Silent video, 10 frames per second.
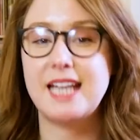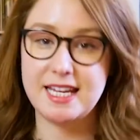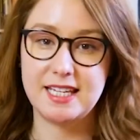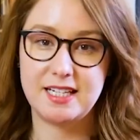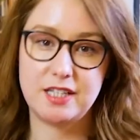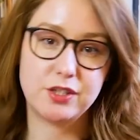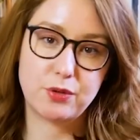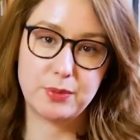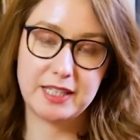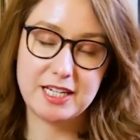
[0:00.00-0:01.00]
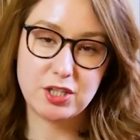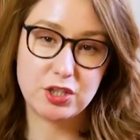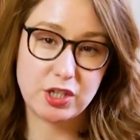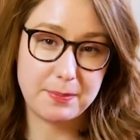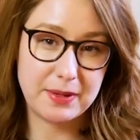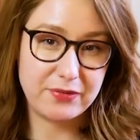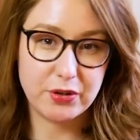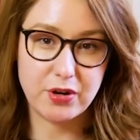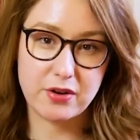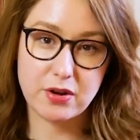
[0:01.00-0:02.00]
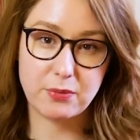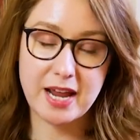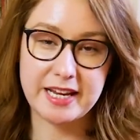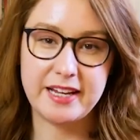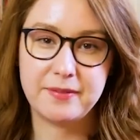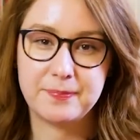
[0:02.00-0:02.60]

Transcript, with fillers: naked in your relationship if you're not already.